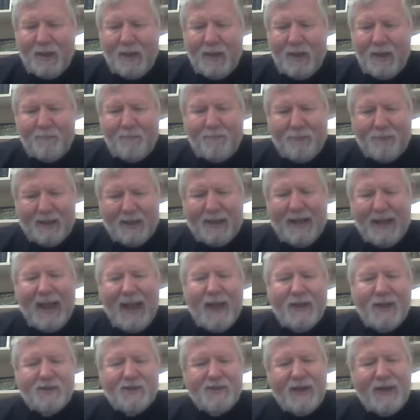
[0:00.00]
But
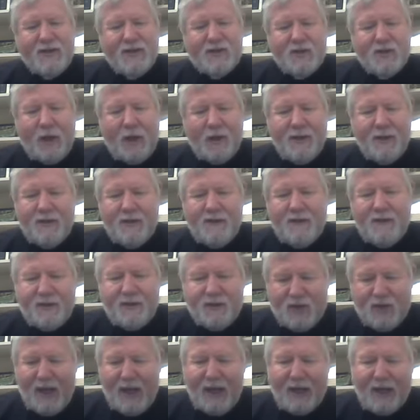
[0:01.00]
as that started to
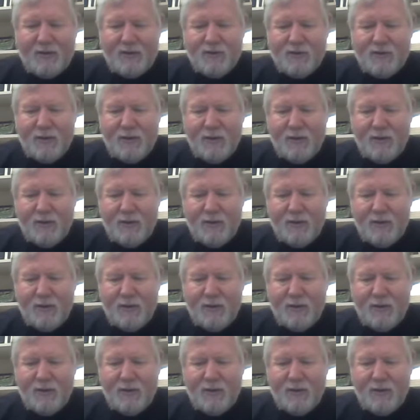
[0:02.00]
change,